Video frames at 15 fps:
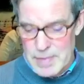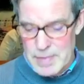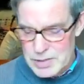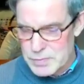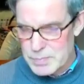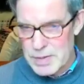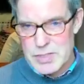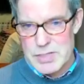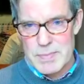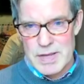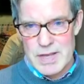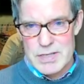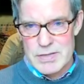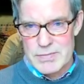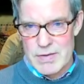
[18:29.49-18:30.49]
especially
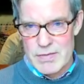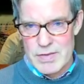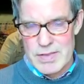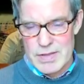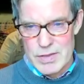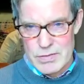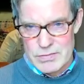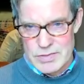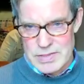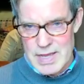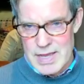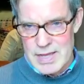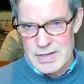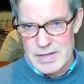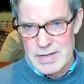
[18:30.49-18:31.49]
because of everything you've
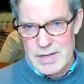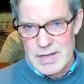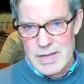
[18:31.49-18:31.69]
said,